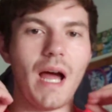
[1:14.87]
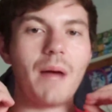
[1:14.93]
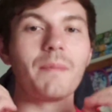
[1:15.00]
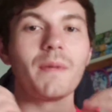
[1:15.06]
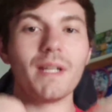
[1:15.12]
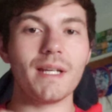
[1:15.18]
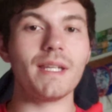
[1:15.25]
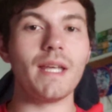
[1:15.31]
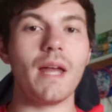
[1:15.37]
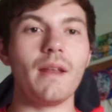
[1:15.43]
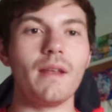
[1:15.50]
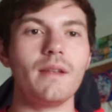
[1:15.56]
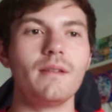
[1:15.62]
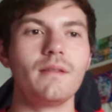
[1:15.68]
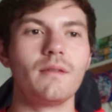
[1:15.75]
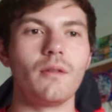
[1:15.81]
I'm going to get
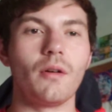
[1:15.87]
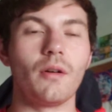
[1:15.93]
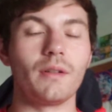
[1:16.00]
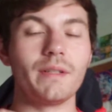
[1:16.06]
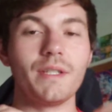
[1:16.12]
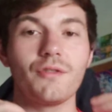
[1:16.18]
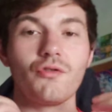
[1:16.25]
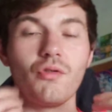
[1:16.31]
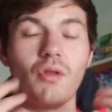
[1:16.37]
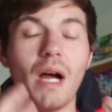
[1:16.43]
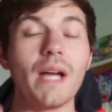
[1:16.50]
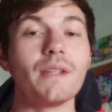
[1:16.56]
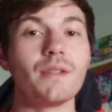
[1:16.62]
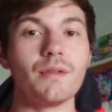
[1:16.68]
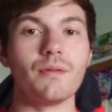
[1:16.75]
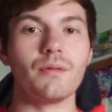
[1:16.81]
it, or at least
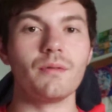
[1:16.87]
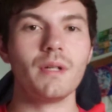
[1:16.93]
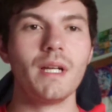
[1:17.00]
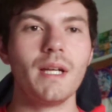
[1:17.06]
try to.